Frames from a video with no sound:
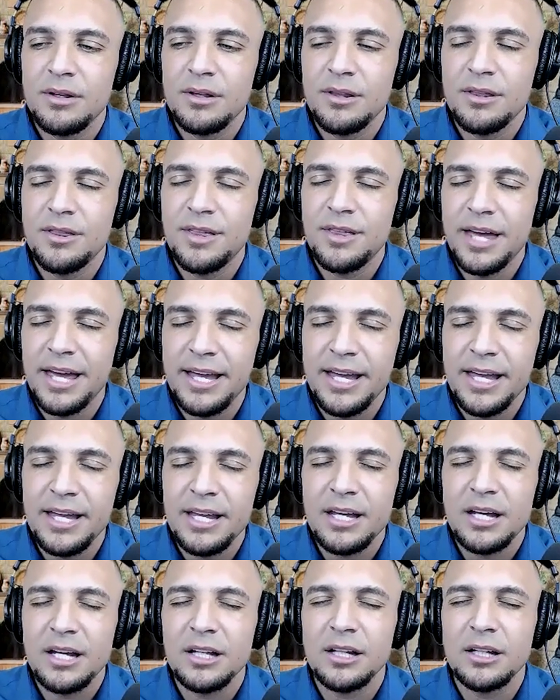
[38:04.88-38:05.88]

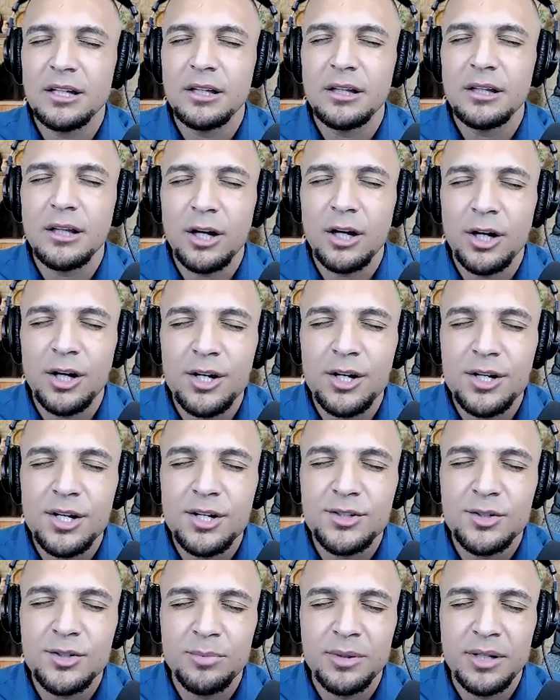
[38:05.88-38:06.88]
they
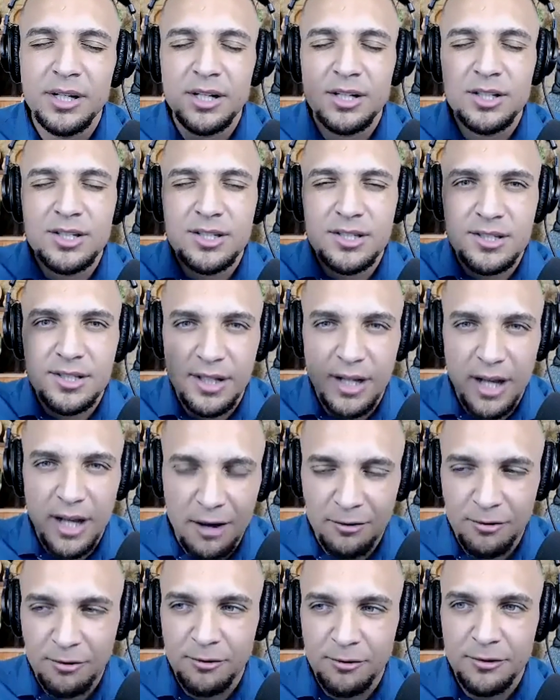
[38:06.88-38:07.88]
learn to be
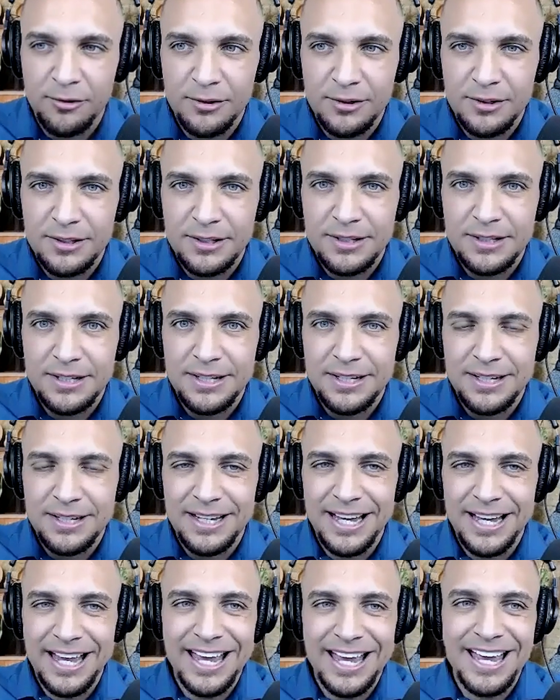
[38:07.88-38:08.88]
tough.
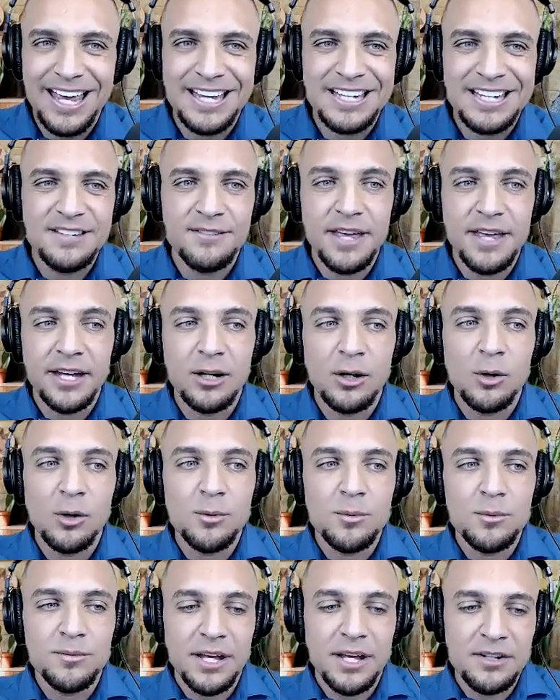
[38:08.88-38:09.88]
And
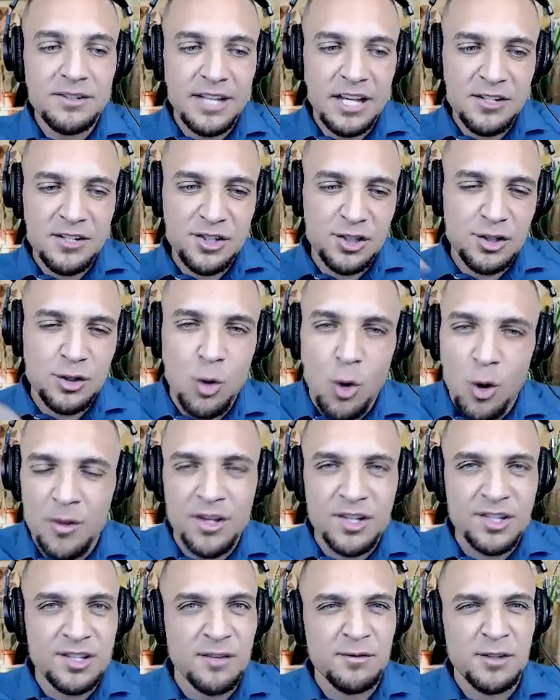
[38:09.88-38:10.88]
they store
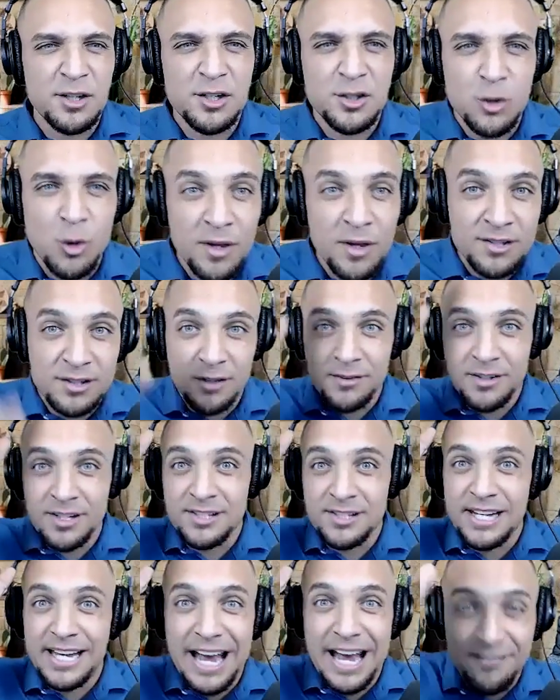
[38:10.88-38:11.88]
this stuff. They store this stuff because
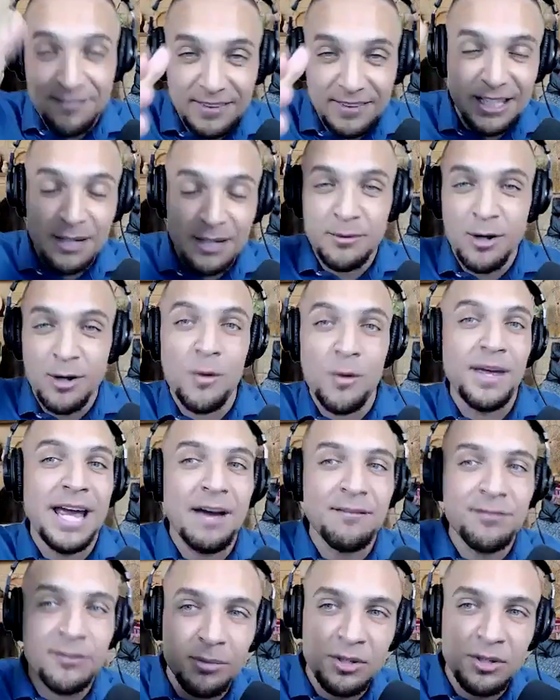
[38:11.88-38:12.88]
they have to keep going. They
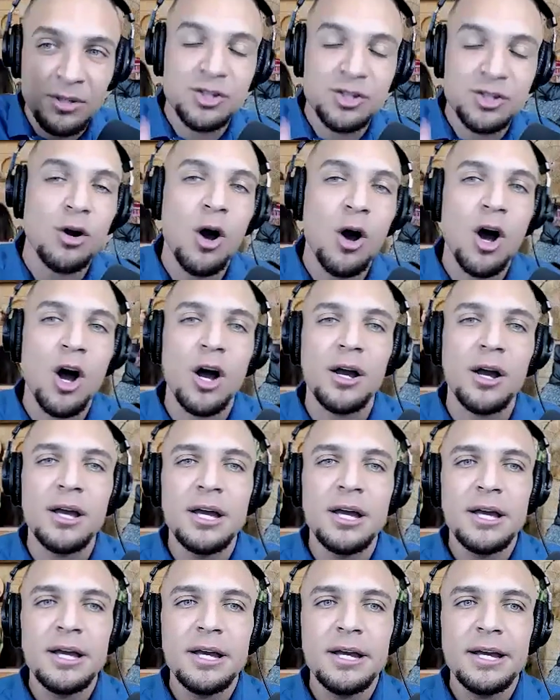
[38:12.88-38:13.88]
have to be strong,
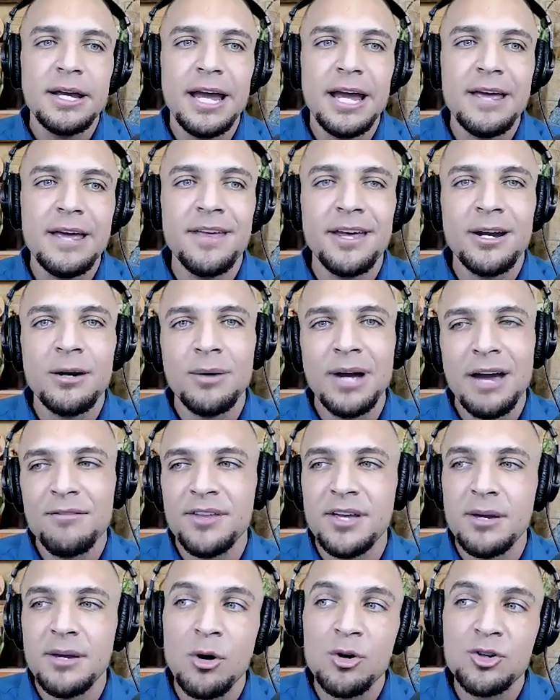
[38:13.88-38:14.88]
and they don't have
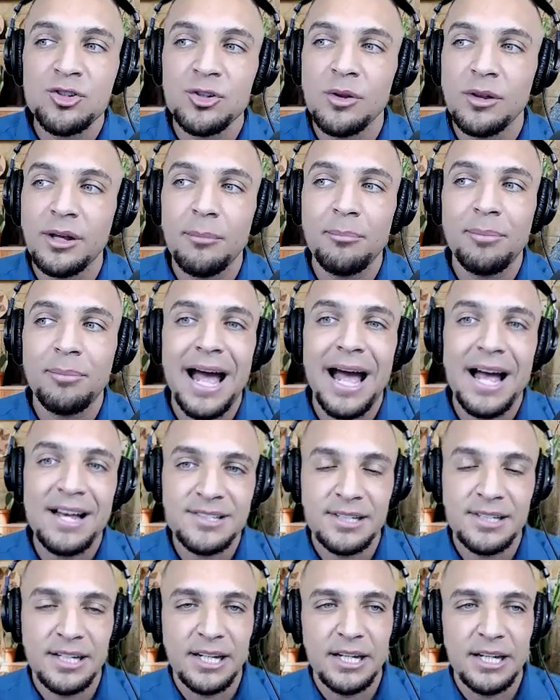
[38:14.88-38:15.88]
the emotional
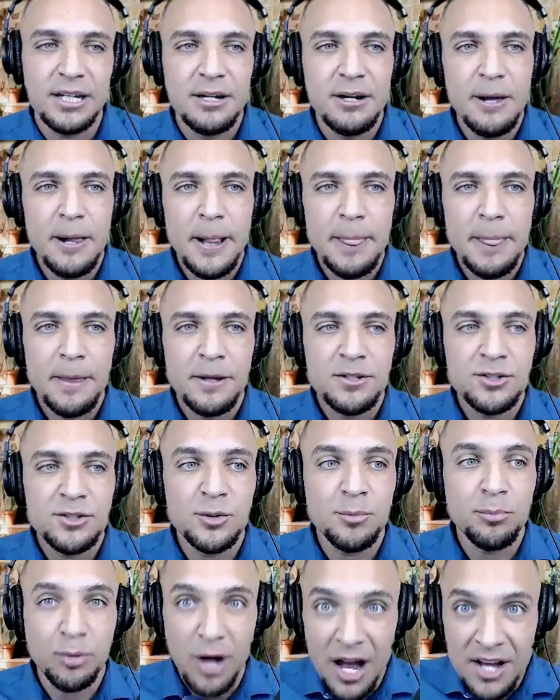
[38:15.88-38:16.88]
capacity
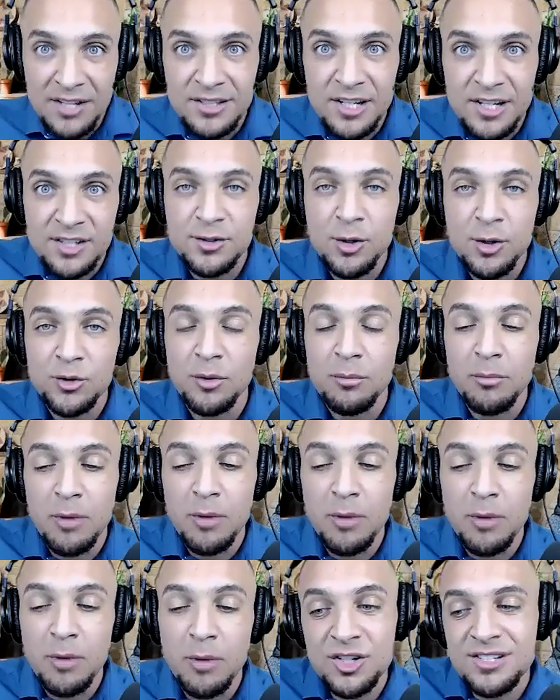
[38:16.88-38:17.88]
to process those
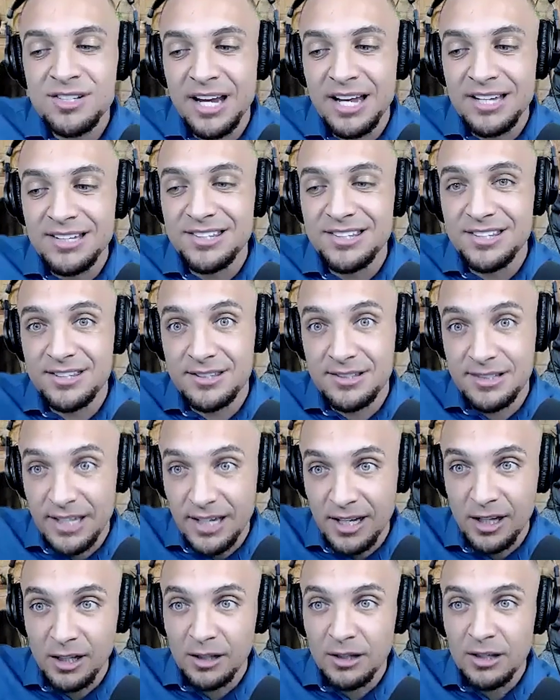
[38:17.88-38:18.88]
emotions and
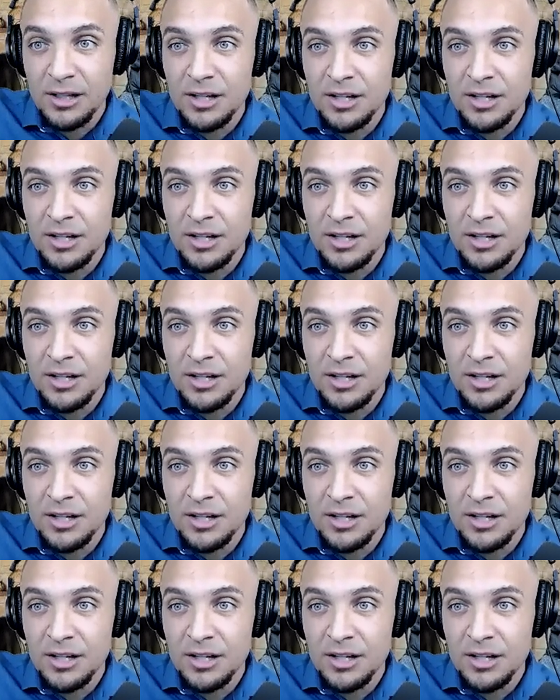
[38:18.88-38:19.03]
still